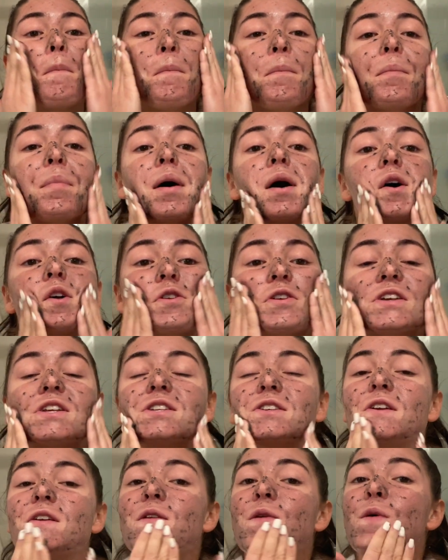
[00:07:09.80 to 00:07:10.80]
But just
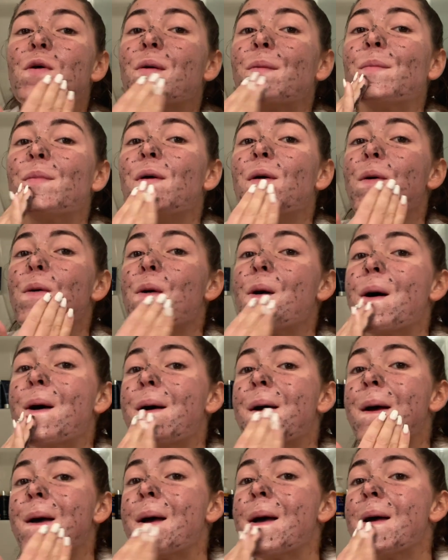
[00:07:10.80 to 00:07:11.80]
a normal
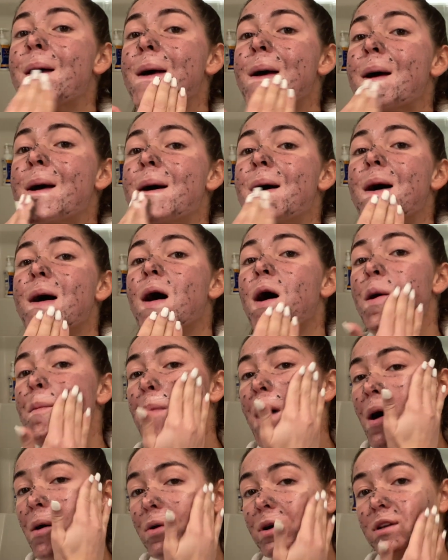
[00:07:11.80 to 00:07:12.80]

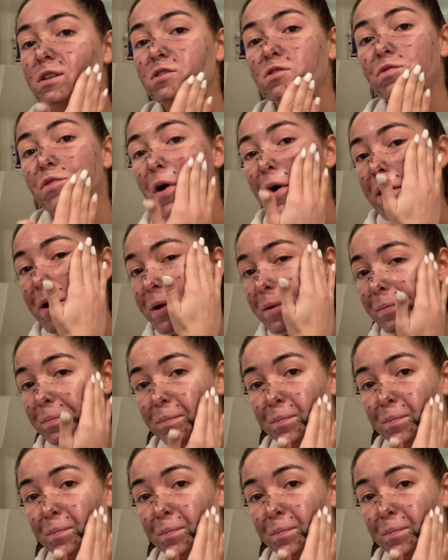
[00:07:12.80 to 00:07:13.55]
amount is fine.